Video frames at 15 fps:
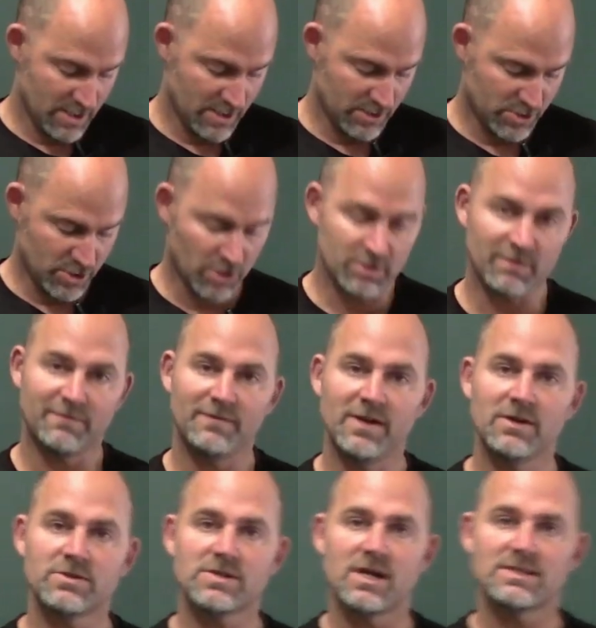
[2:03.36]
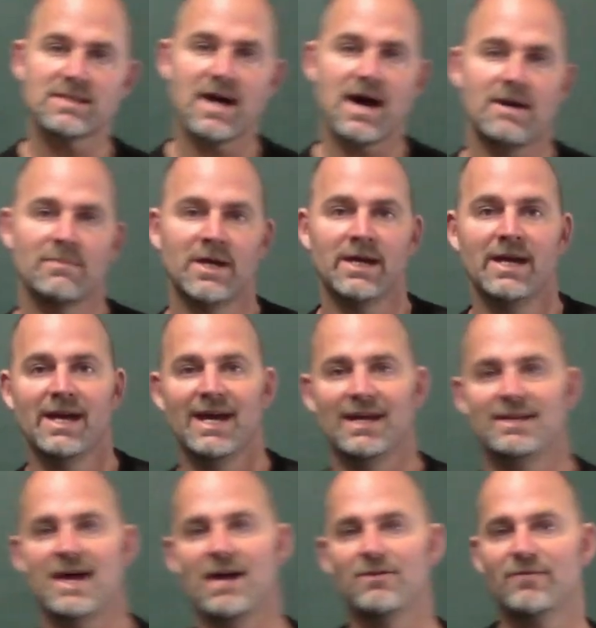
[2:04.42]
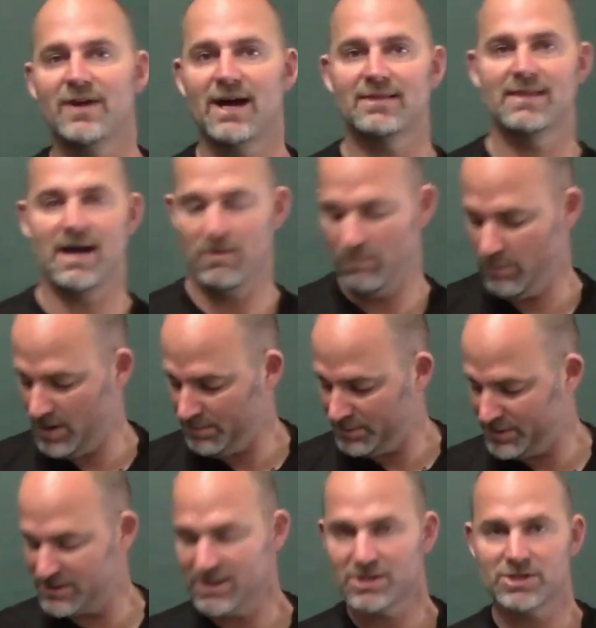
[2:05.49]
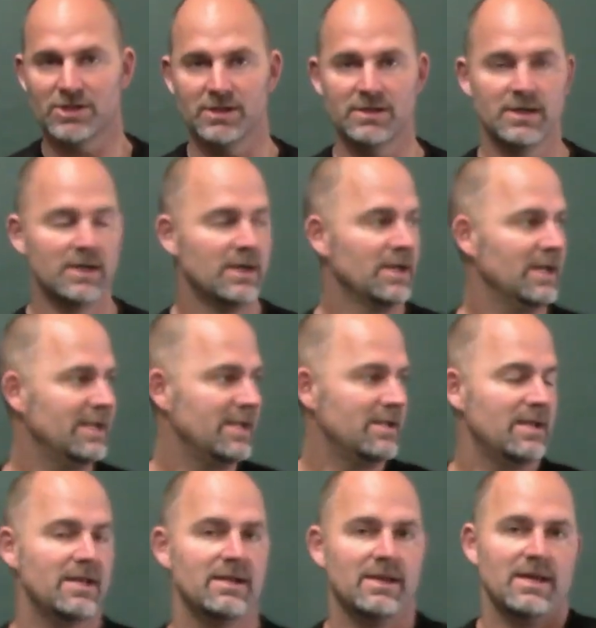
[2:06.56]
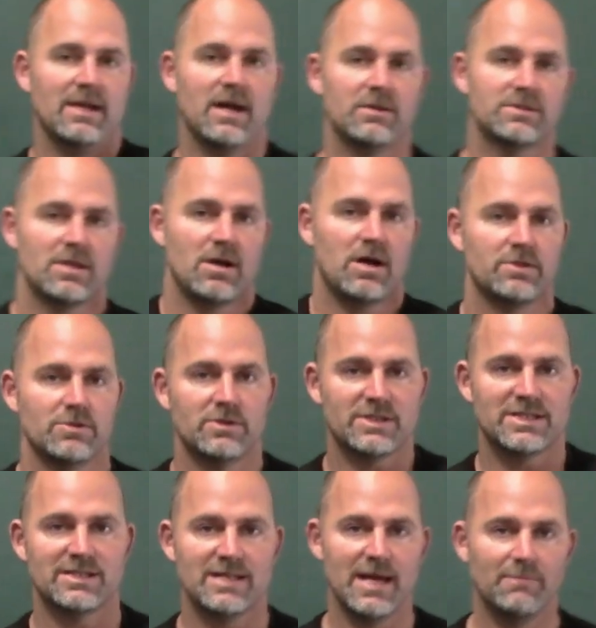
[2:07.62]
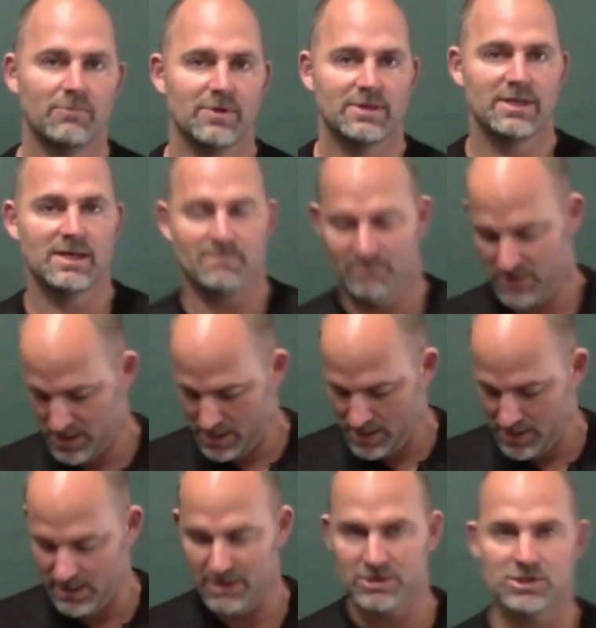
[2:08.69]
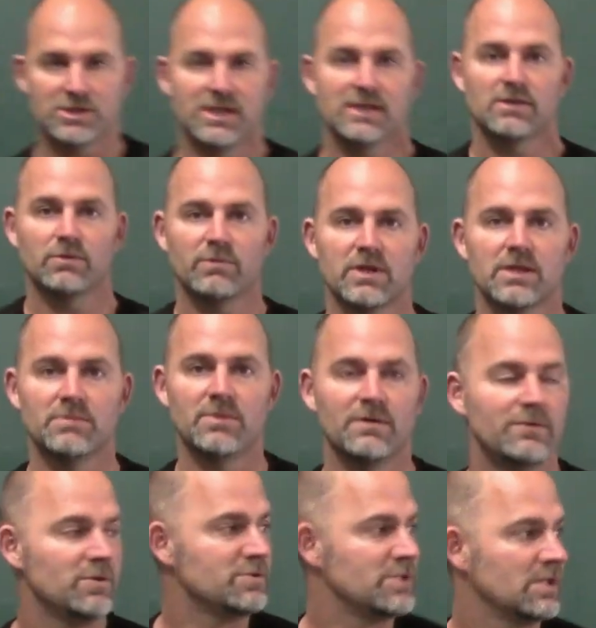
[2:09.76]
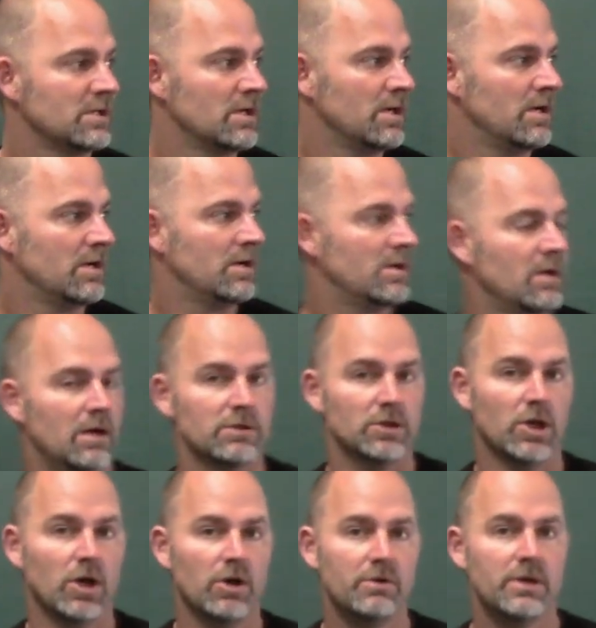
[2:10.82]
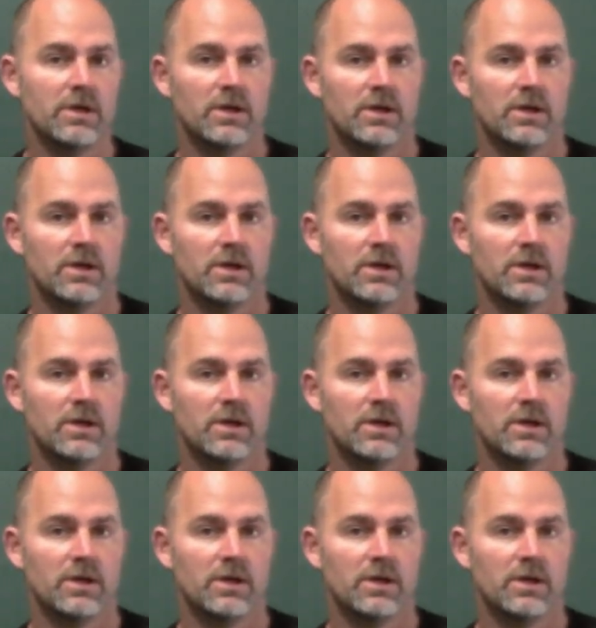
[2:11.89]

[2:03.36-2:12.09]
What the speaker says: turn the fingers on top, and now you've got that 1 position. And again, I'll do a step with it and just get the rhythm of using a load,